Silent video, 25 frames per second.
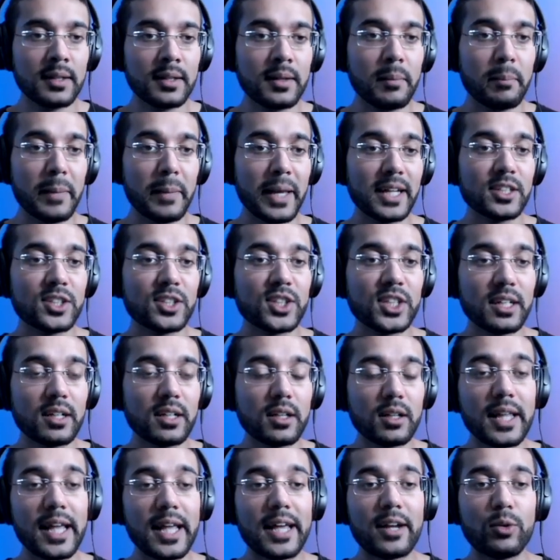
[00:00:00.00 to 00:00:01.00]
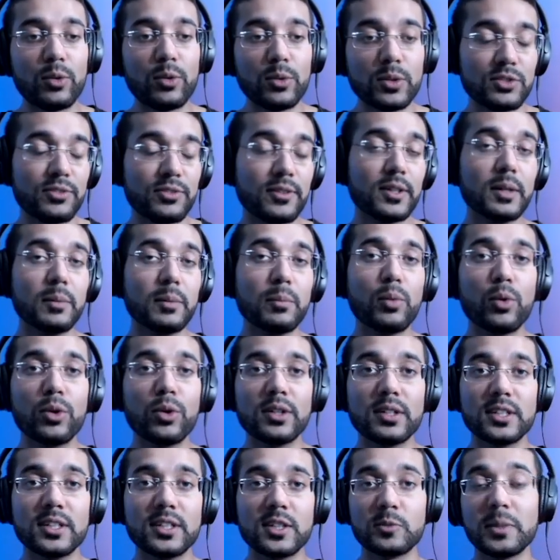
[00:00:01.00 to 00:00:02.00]
Managing collateral is very
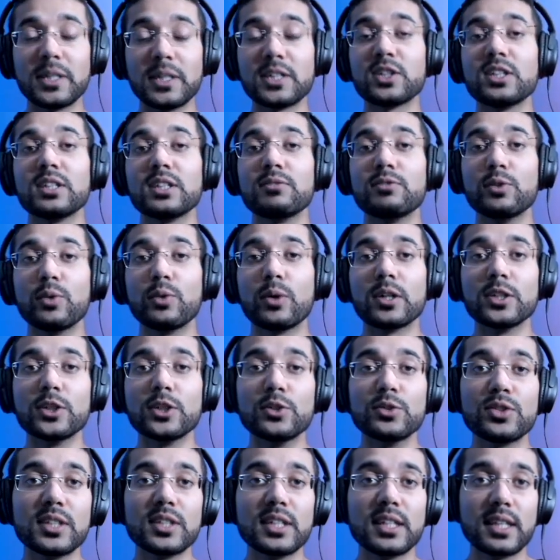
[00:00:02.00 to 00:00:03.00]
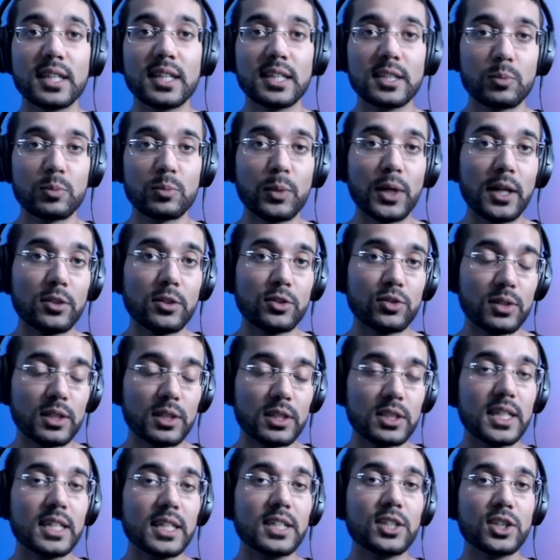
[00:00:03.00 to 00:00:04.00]
important, especially if you are using this browser
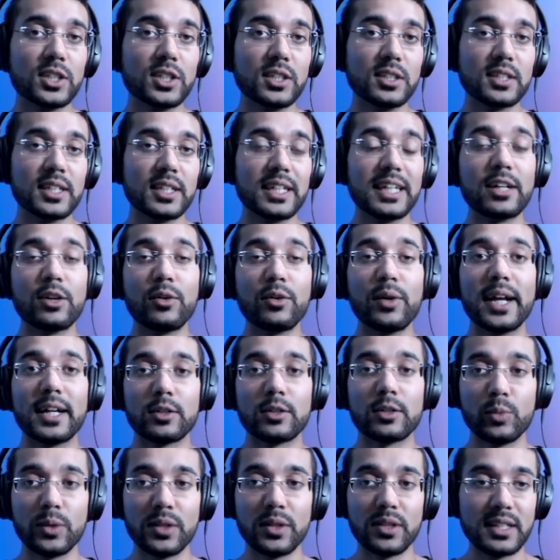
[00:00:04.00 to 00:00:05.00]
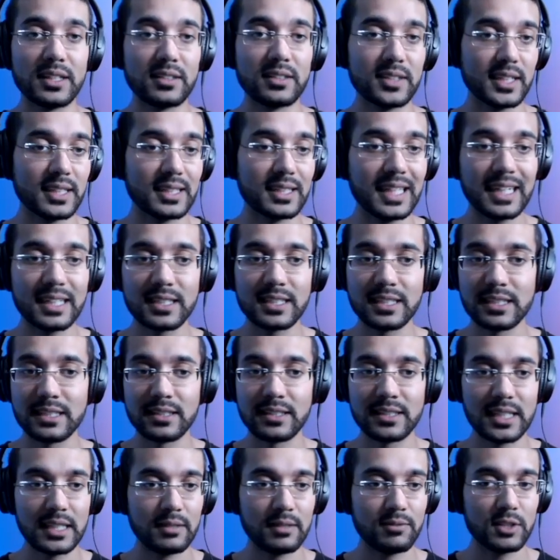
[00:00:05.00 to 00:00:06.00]
extension to interact with things like DEXs,
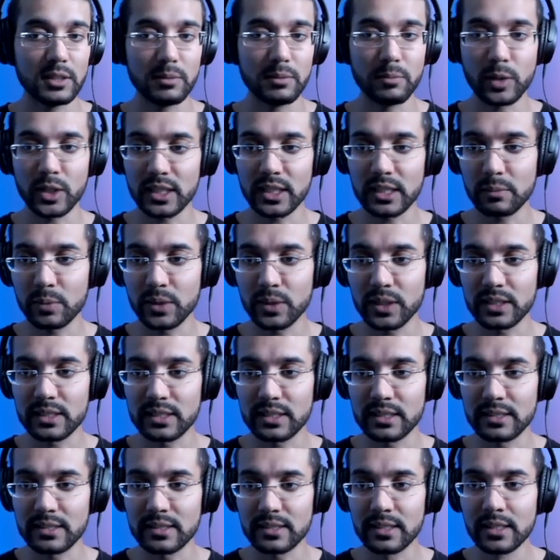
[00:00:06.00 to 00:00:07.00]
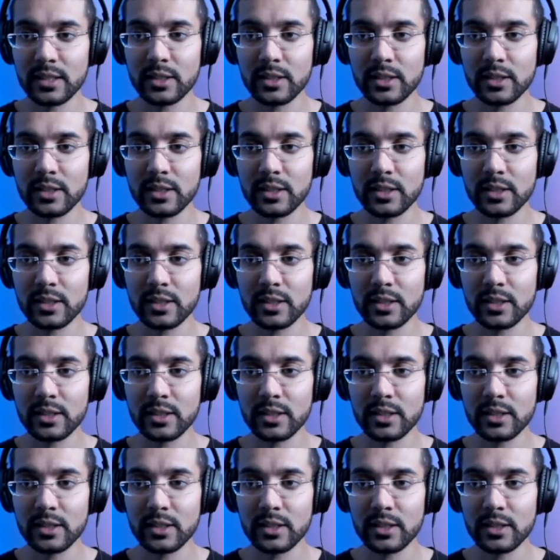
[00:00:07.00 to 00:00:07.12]
N F T marketplaces.